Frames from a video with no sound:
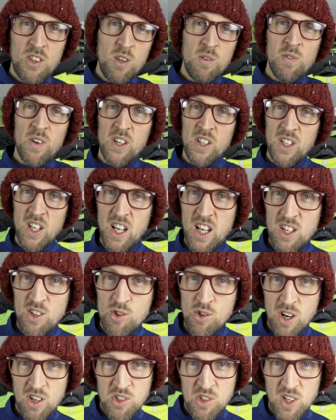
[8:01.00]
do find it
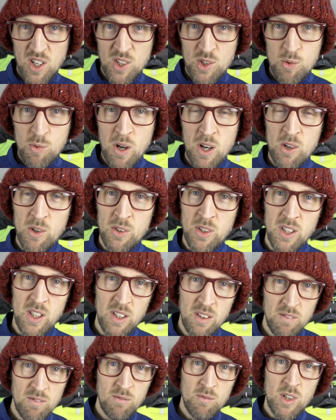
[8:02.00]
interesting as well
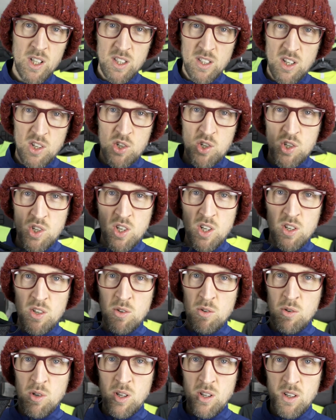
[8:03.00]
that when this
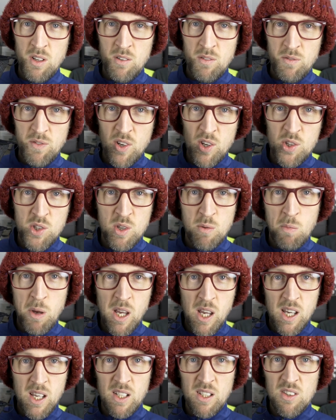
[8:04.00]
shoe first
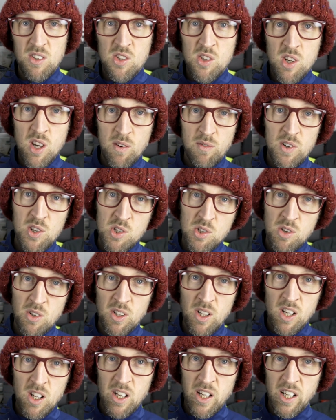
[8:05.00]
appeared and surfaced
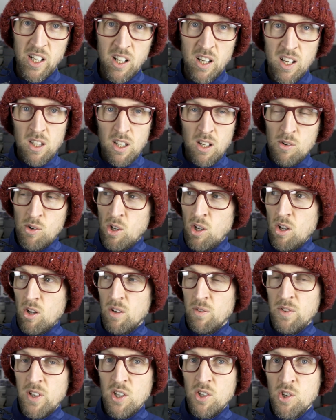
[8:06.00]
online, there were a
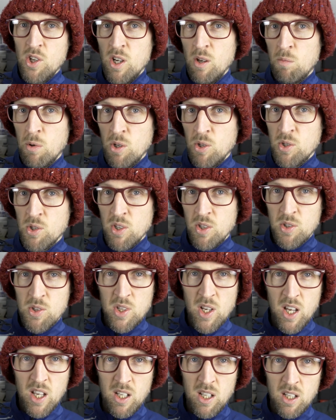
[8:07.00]
lot of YouTubers that
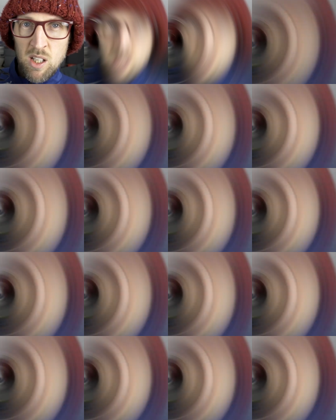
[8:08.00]
said,